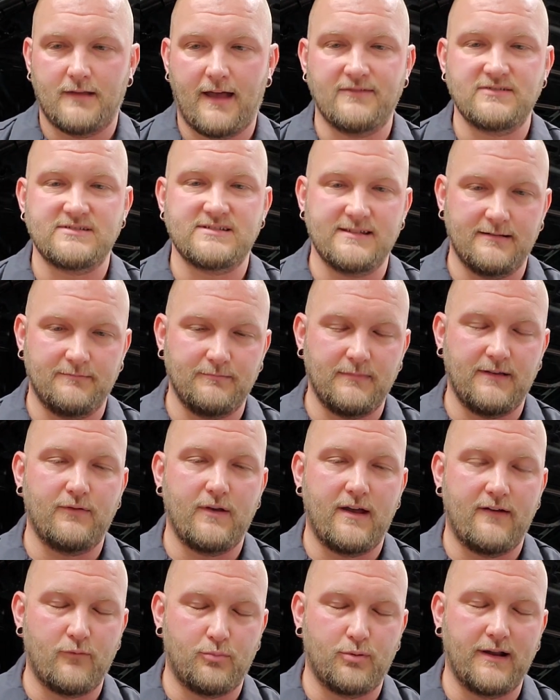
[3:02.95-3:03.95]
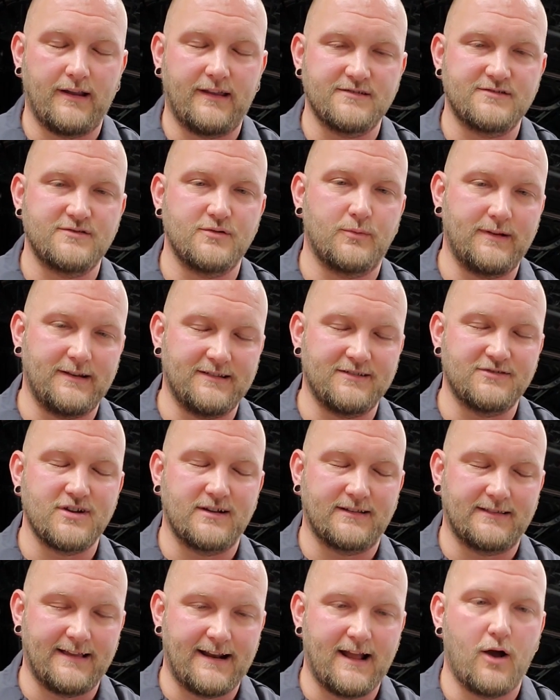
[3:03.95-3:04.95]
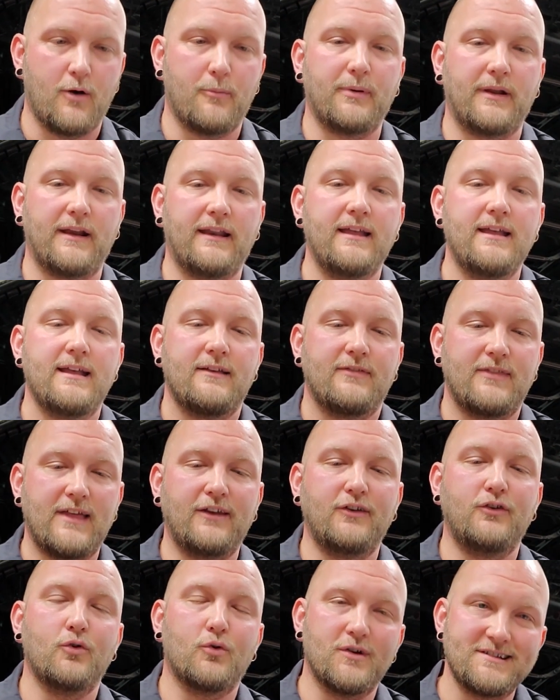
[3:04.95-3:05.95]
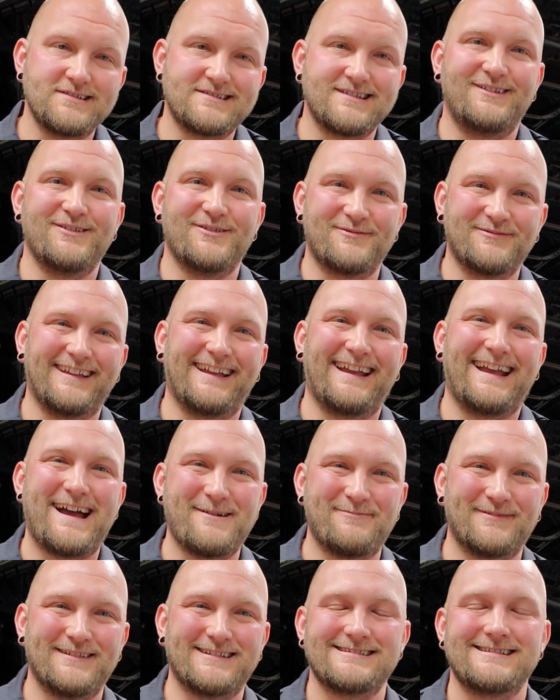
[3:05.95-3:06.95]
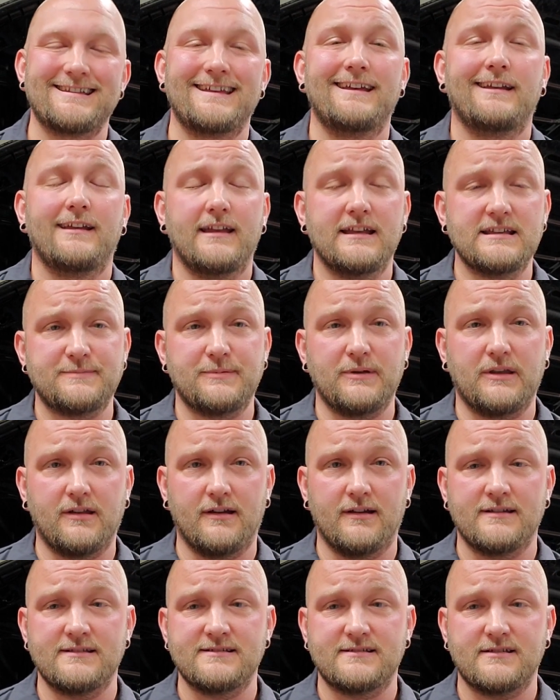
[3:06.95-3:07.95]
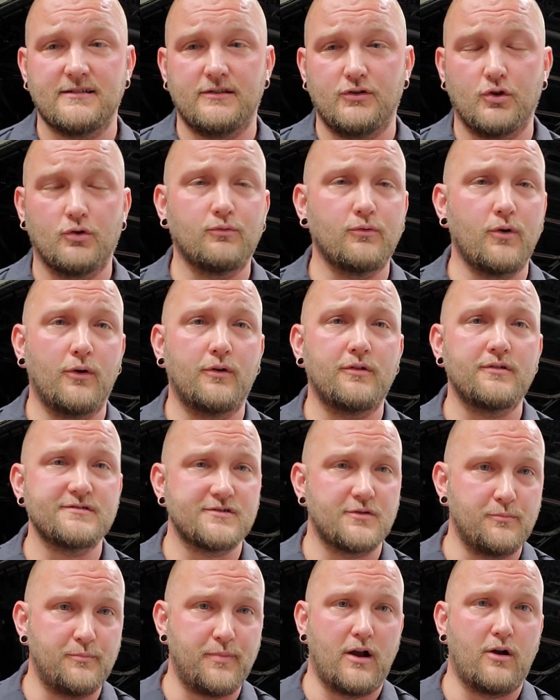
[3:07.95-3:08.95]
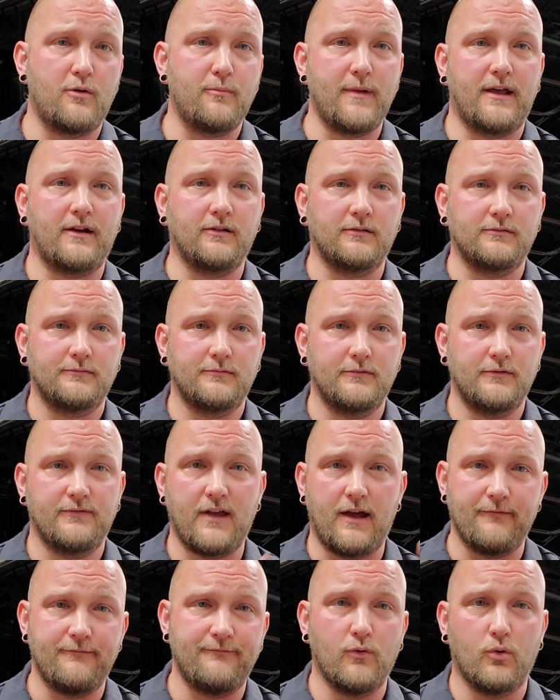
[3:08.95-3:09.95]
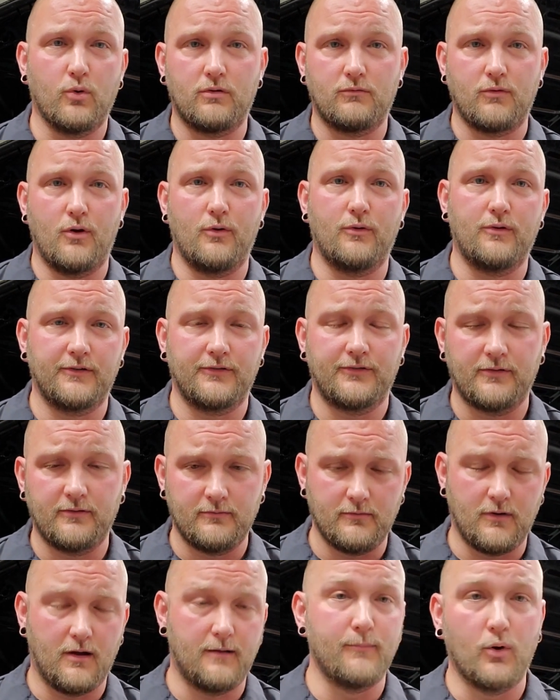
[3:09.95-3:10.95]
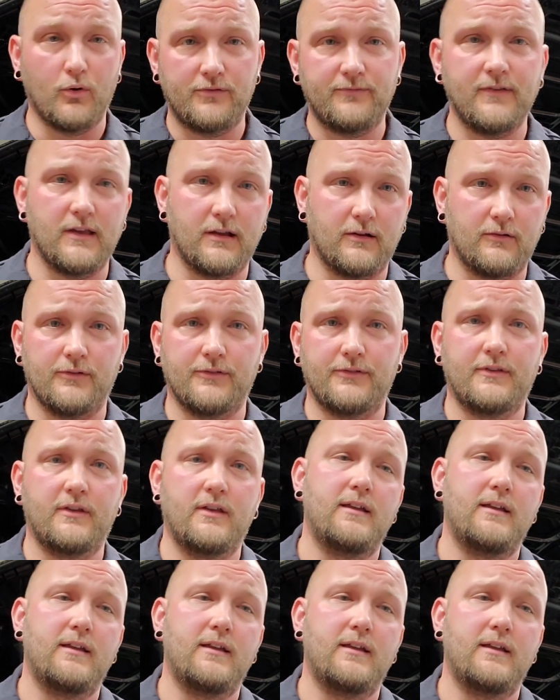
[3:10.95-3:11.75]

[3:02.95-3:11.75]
Obviously, if you have a brake issue, we need to check that out. But that noise that normally happens is because your rotors are bare metal. You've got 4 rotors on most vehicles.